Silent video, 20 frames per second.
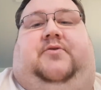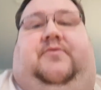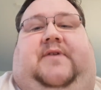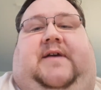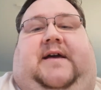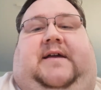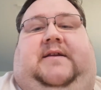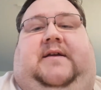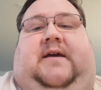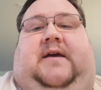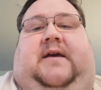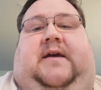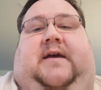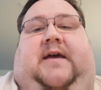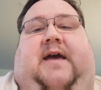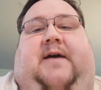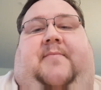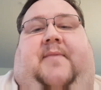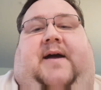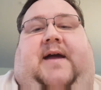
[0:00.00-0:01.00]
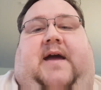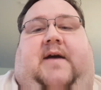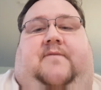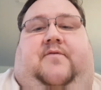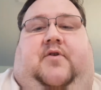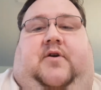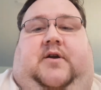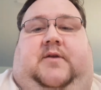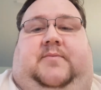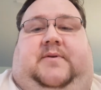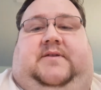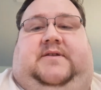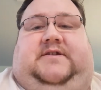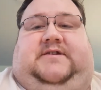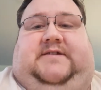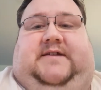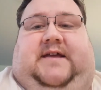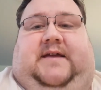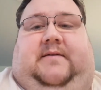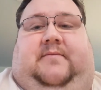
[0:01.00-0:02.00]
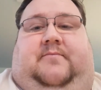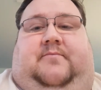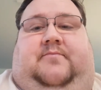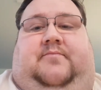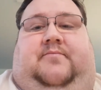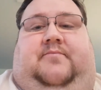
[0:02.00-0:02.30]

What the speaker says: or that am I ever going to be the same